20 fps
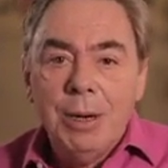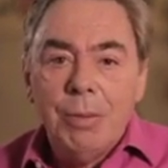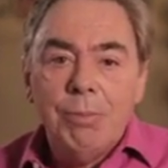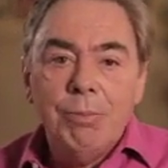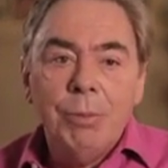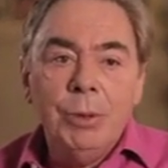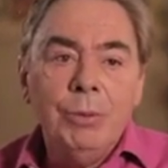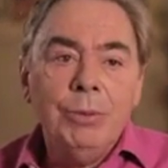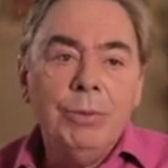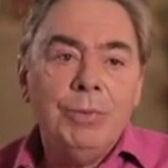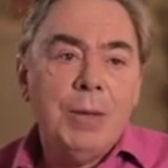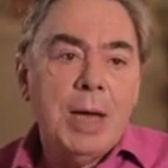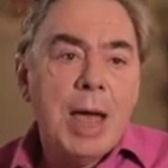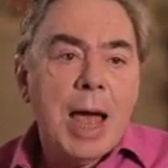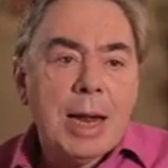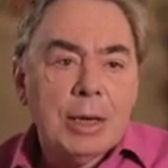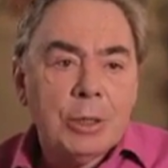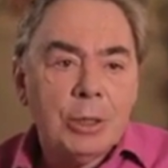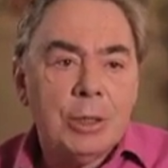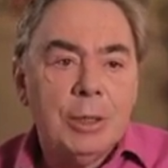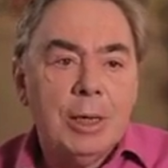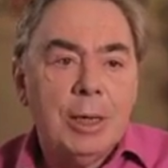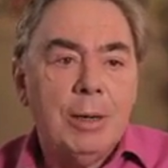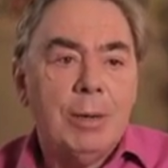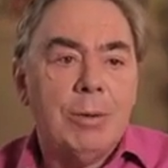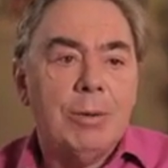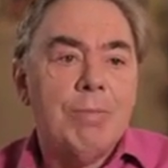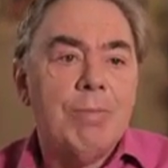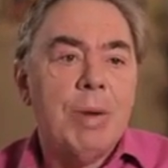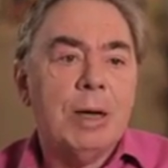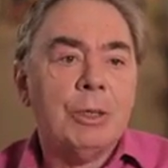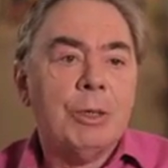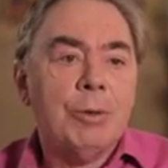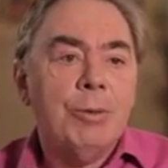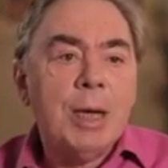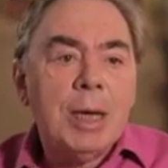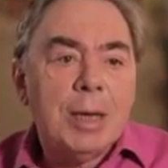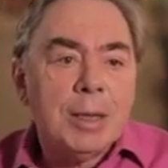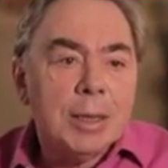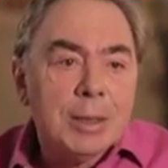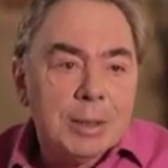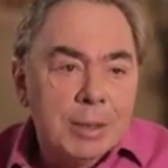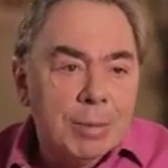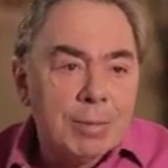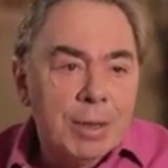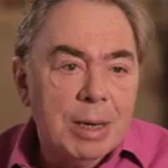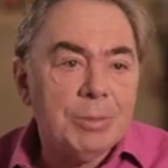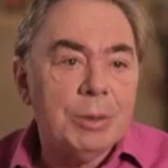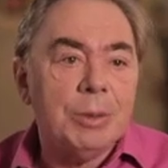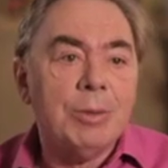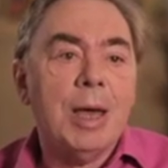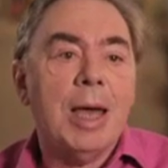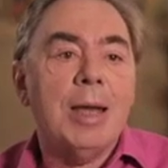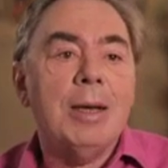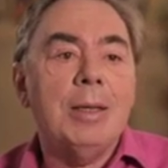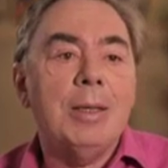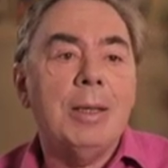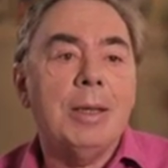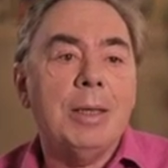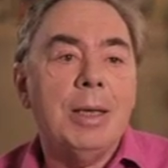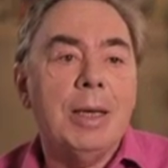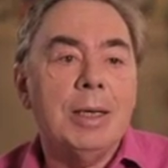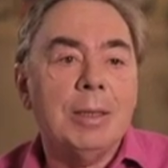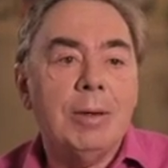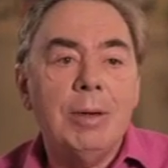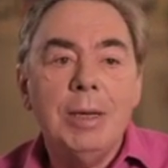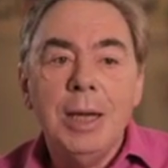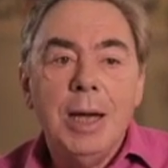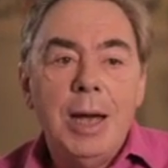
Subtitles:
move the action along much quicker than sometimes you can in the theatre.